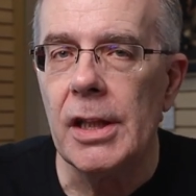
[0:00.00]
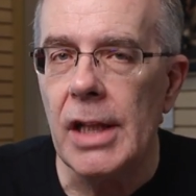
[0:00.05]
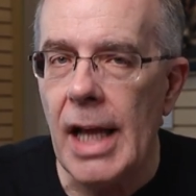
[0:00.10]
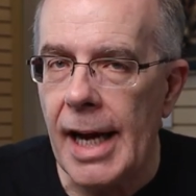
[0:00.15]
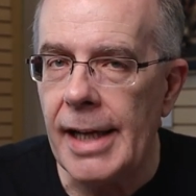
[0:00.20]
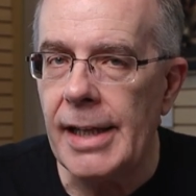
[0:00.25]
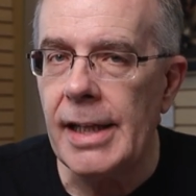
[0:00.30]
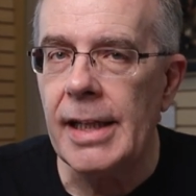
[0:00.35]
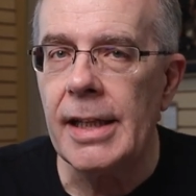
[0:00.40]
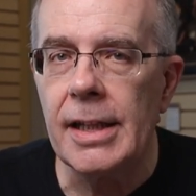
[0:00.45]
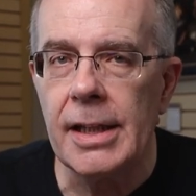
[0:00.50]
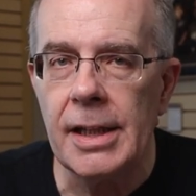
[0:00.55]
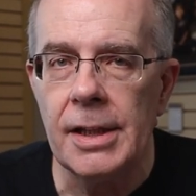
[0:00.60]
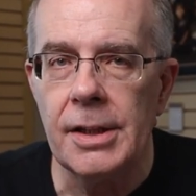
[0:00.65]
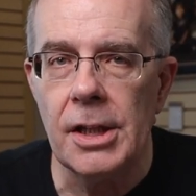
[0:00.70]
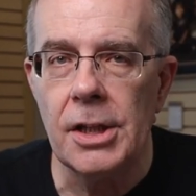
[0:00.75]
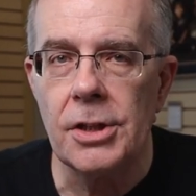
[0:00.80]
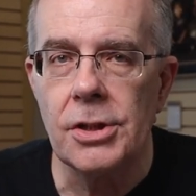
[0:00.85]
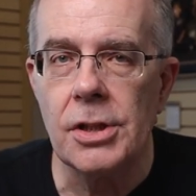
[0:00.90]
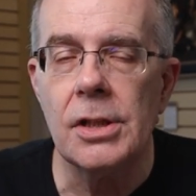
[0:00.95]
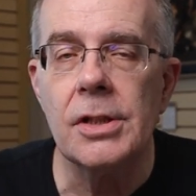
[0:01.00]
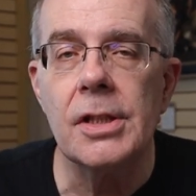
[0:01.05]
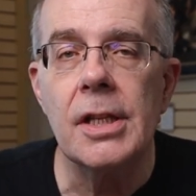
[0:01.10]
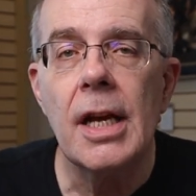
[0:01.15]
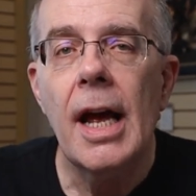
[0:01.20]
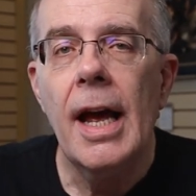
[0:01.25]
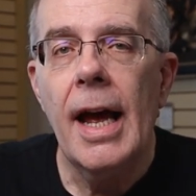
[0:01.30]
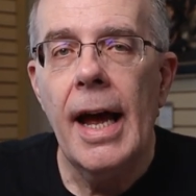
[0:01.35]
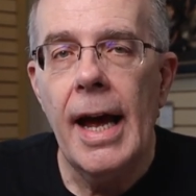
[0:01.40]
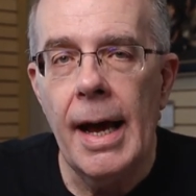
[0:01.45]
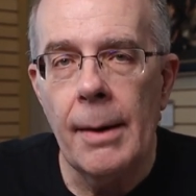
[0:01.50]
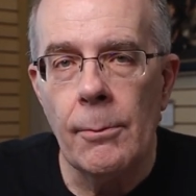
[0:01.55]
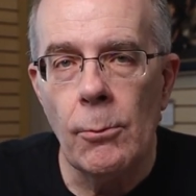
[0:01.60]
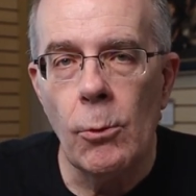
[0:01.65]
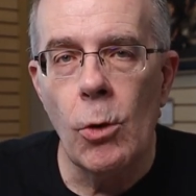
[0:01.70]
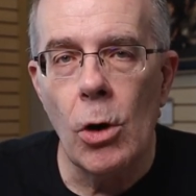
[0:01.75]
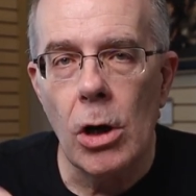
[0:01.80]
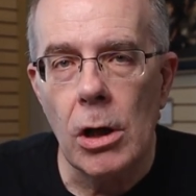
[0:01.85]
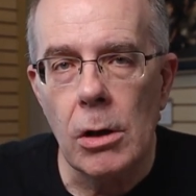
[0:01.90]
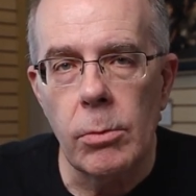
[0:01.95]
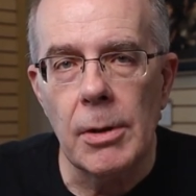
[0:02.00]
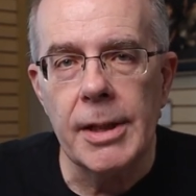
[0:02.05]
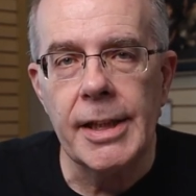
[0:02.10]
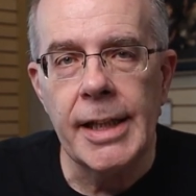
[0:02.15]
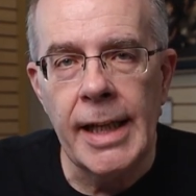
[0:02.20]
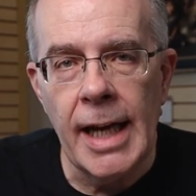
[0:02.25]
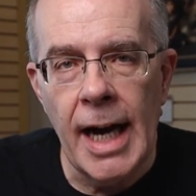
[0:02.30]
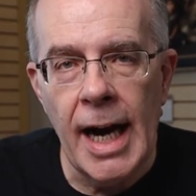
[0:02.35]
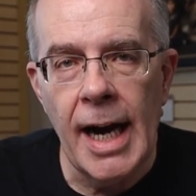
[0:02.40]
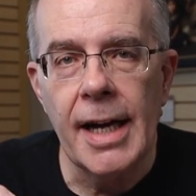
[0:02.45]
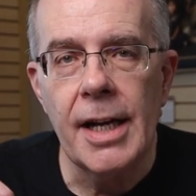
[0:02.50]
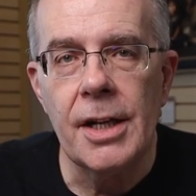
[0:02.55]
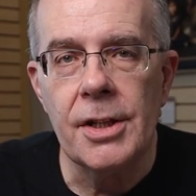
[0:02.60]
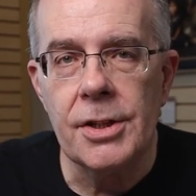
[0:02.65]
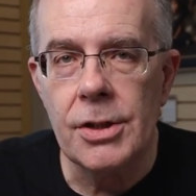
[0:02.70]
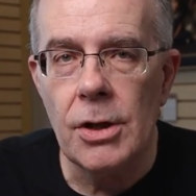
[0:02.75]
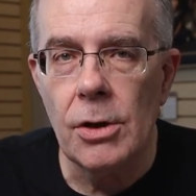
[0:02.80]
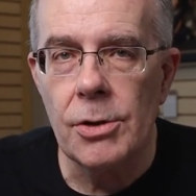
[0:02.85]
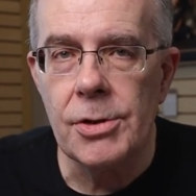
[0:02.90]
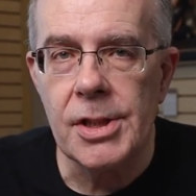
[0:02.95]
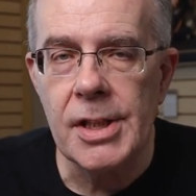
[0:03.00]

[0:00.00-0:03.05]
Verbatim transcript: lighting conditions and work with the I S O